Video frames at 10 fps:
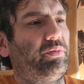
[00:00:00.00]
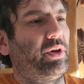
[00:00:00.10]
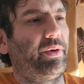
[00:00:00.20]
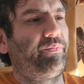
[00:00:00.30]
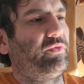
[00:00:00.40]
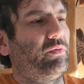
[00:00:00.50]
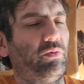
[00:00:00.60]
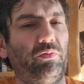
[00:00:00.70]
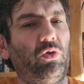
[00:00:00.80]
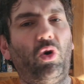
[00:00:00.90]
the
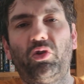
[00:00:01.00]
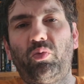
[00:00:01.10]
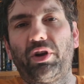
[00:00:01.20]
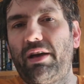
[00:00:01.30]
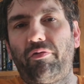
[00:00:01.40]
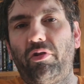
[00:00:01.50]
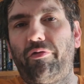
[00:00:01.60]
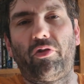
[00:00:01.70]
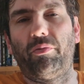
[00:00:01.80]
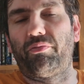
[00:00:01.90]
Lord whatever
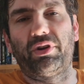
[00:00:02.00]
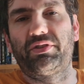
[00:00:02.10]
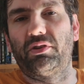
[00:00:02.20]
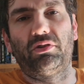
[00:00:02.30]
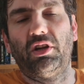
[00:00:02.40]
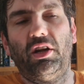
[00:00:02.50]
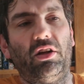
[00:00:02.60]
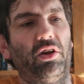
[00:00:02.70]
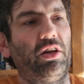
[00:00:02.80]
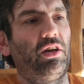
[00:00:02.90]
from Britain,
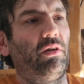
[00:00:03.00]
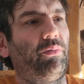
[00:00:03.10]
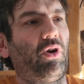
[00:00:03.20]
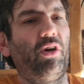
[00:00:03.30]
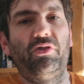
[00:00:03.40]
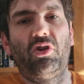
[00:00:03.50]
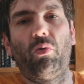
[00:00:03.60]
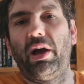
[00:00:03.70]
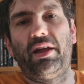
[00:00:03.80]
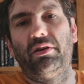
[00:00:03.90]
part of the
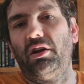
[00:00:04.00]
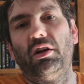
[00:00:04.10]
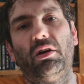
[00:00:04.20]
UN,